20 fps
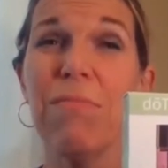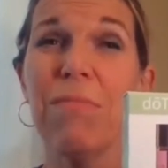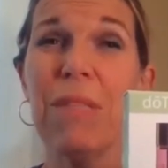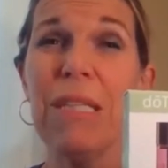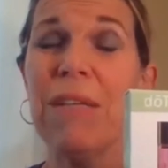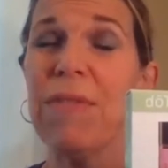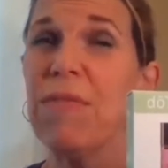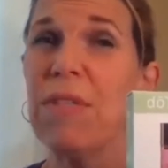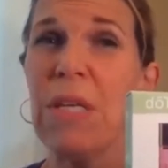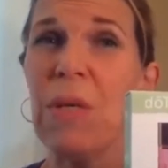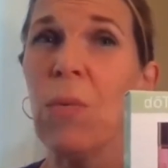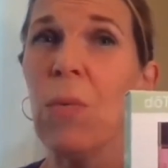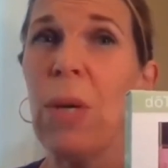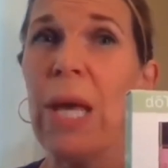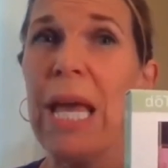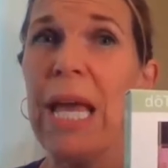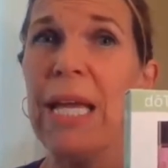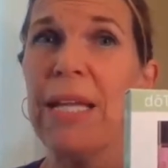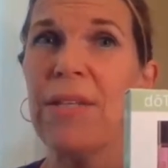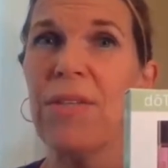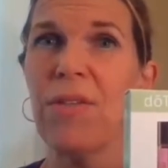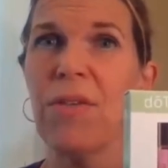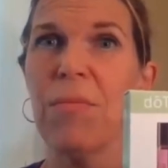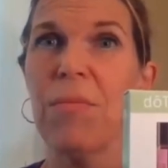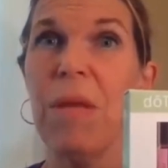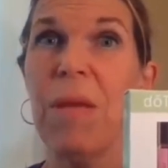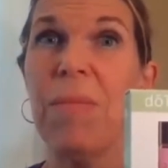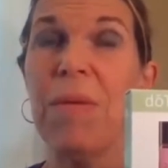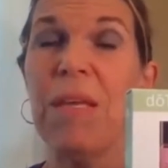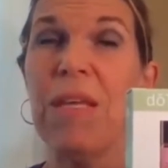lifting weights, or
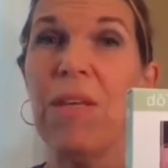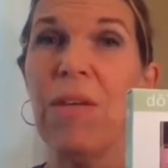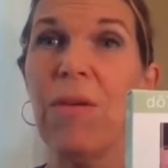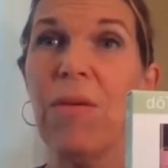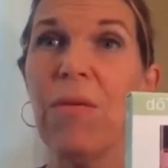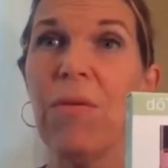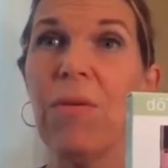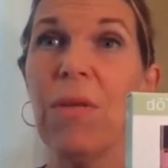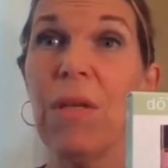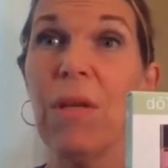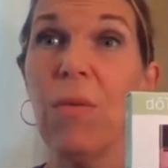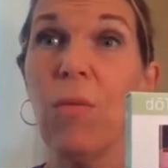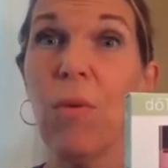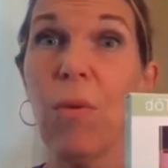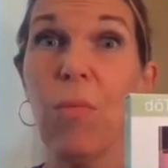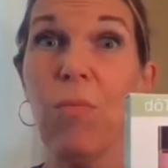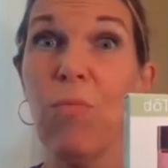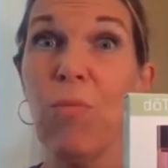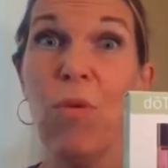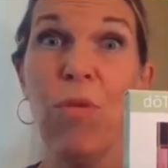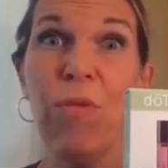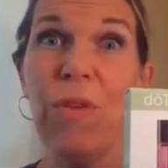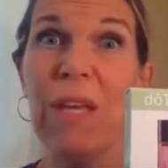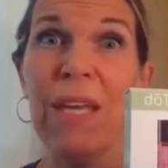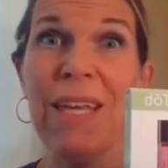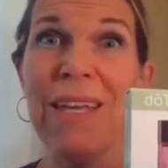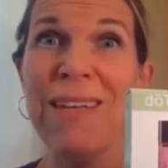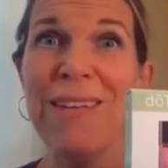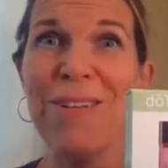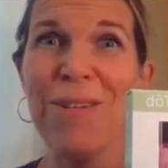maybe you were moving
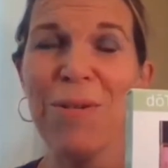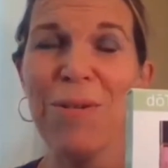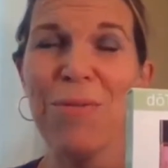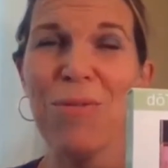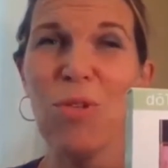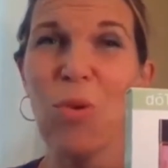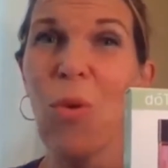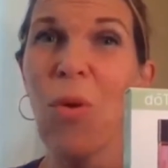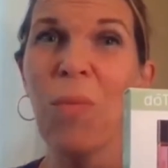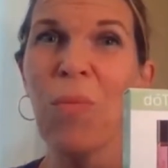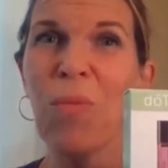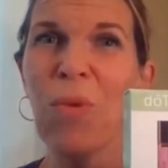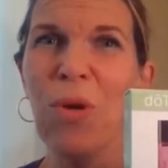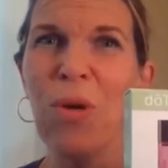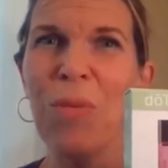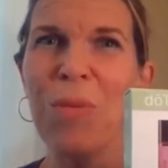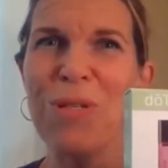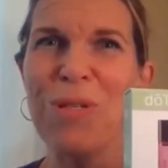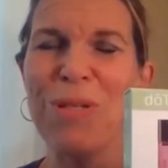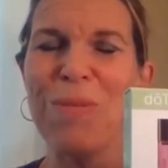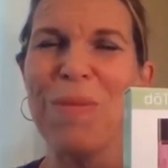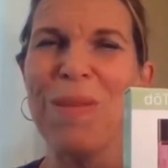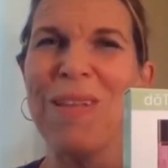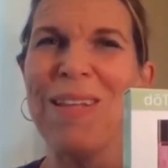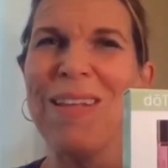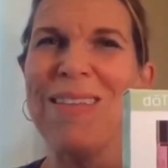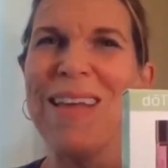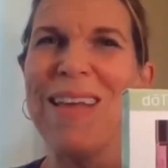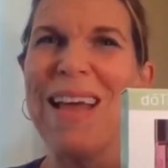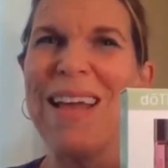in your dorm room or something
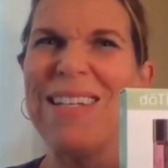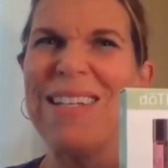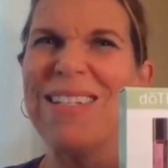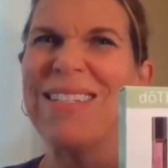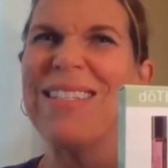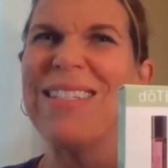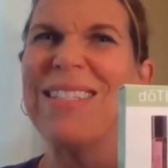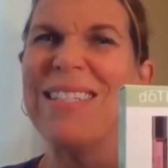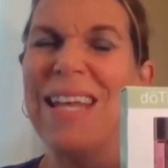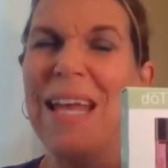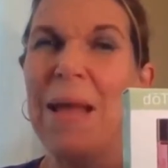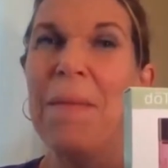like that, and just